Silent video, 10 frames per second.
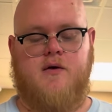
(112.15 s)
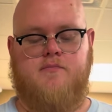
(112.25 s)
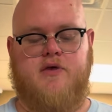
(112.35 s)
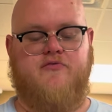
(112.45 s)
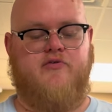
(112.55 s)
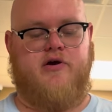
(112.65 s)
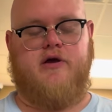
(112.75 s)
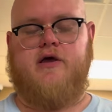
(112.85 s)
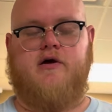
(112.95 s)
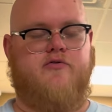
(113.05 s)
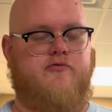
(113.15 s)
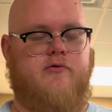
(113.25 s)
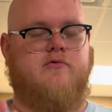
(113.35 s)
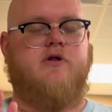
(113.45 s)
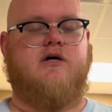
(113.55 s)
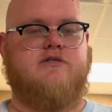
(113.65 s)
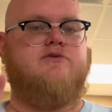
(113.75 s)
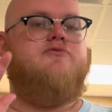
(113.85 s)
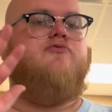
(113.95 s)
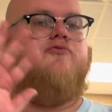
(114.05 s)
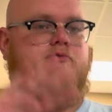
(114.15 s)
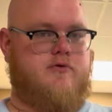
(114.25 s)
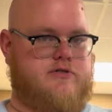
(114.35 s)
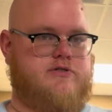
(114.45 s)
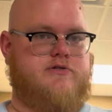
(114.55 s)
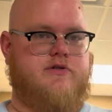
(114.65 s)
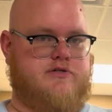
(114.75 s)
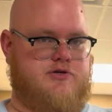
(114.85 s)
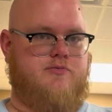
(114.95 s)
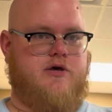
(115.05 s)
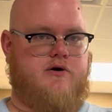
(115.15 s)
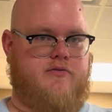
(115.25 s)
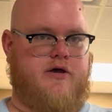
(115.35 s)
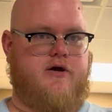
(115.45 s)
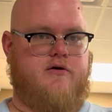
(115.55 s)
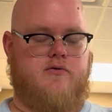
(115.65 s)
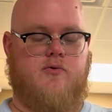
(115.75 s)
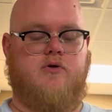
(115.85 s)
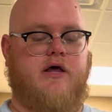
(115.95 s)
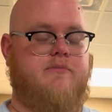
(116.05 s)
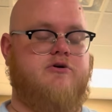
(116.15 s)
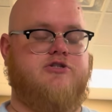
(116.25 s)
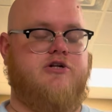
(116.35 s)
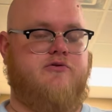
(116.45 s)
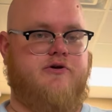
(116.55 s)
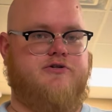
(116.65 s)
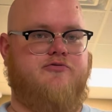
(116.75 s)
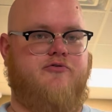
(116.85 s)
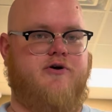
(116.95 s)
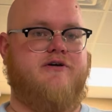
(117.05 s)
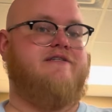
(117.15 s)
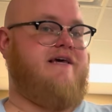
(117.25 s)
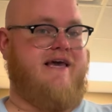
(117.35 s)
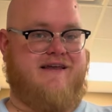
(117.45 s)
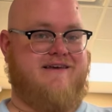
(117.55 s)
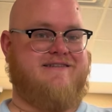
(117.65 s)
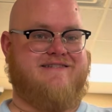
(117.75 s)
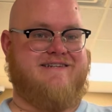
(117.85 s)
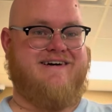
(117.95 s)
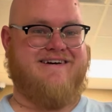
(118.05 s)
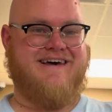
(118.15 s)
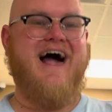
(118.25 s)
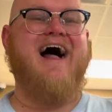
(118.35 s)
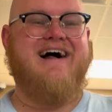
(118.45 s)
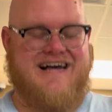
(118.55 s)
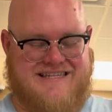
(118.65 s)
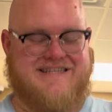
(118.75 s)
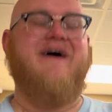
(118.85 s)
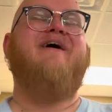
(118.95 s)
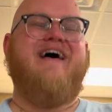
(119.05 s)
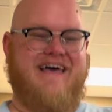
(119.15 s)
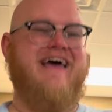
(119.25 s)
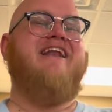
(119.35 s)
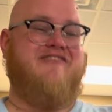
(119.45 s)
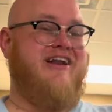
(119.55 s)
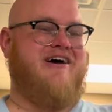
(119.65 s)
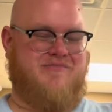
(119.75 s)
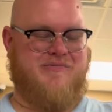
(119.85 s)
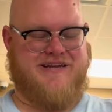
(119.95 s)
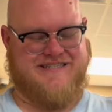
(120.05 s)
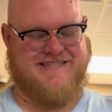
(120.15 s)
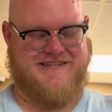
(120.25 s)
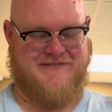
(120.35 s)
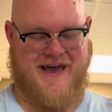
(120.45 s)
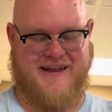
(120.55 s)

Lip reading: Be very careful not to force the tubing on there or like push it on there too far because it can get stuck. So I've had a couple patients do that.